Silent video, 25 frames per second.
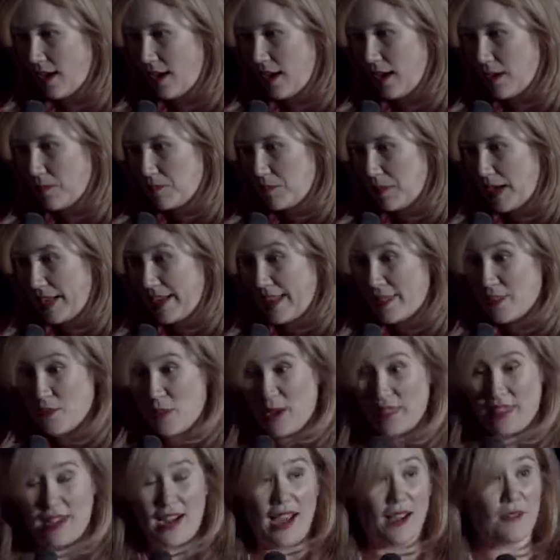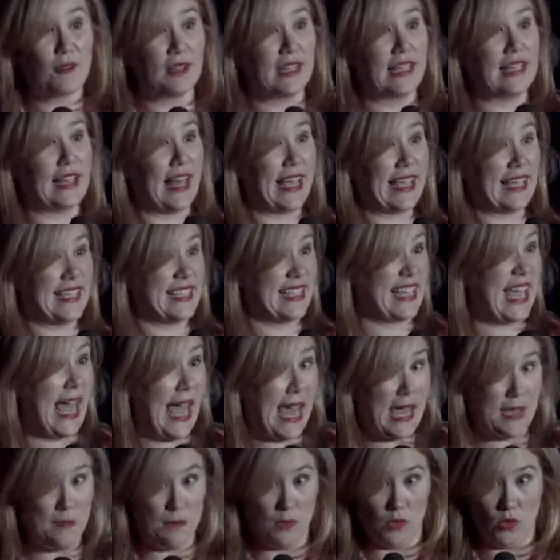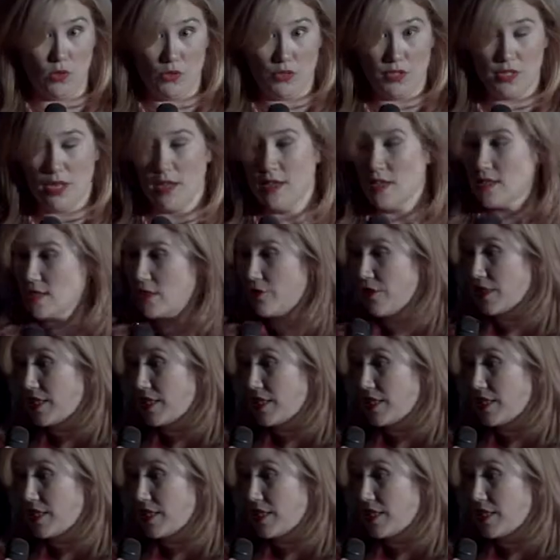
Another way that I really like is cables. So for